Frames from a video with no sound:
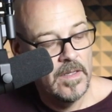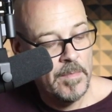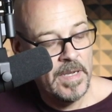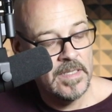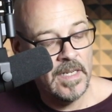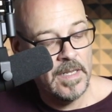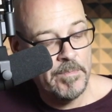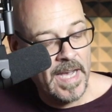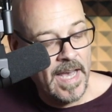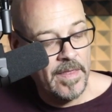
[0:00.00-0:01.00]
basically
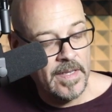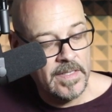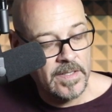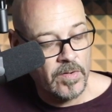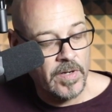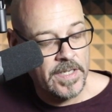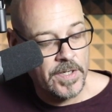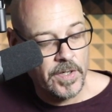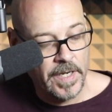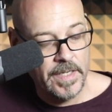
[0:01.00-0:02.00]
bar these three
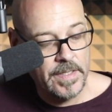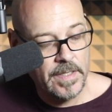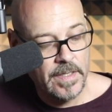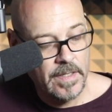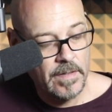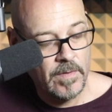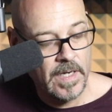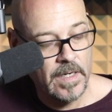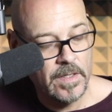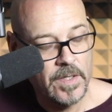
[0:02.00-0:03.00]
strings.
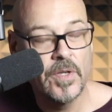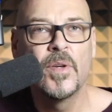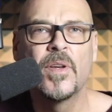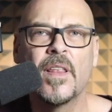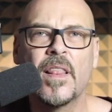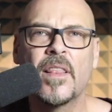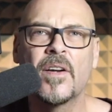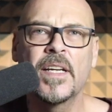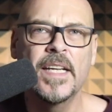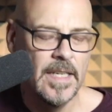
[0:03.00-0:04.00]
1, 2,
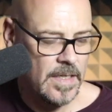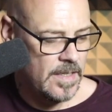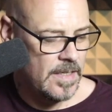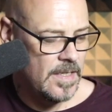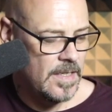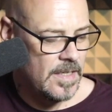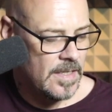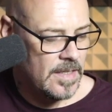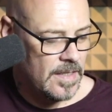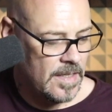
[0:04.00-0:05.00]
3.
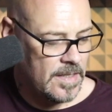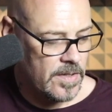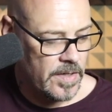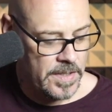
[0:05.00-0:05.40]
These three